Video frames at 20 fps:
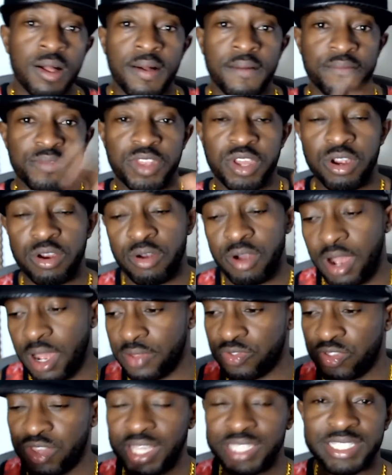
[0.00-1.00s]
They're on
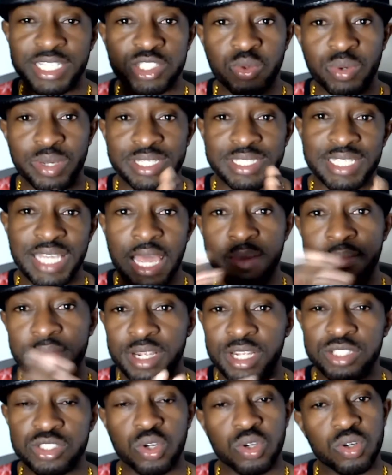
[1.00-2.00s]
things that you examine and
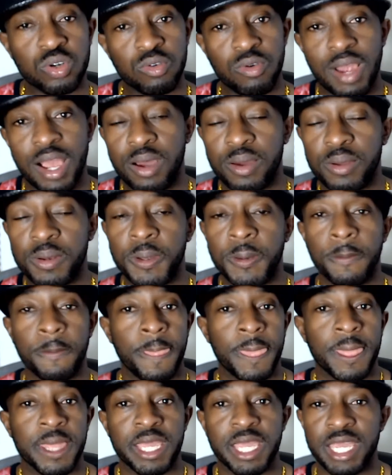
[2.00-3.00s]
turn around.
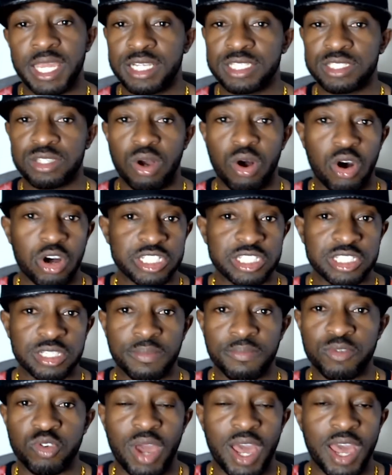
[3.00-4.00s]
It is awesome.
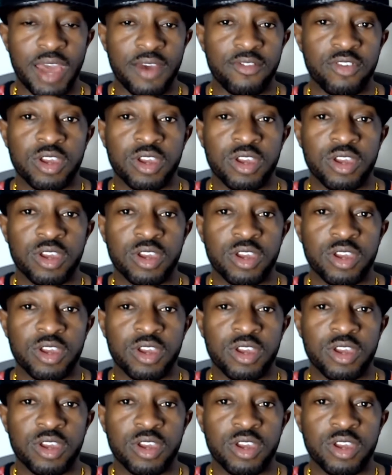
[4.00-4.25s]
You have